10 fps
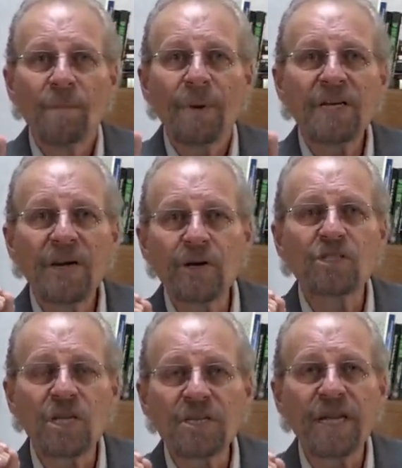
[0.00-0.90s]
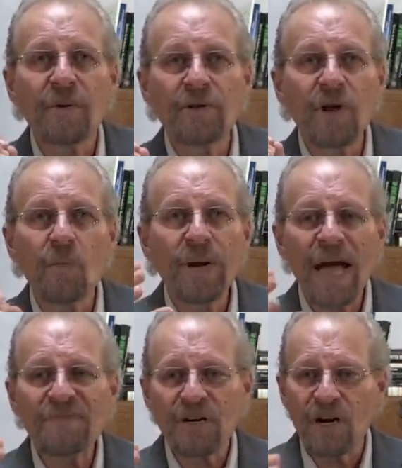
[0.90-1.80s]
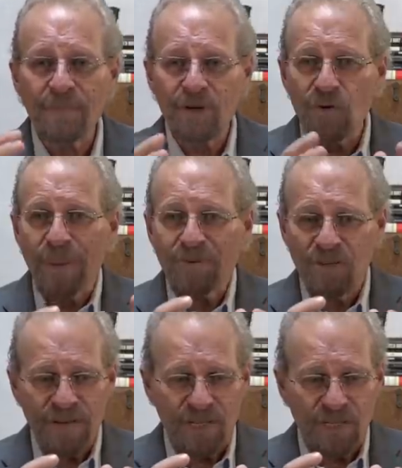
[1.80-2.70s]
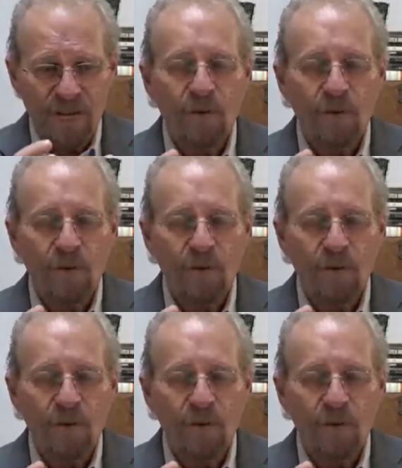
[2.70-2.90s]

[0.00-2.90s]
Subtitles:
But here's the deal, and we have to come to grips with this.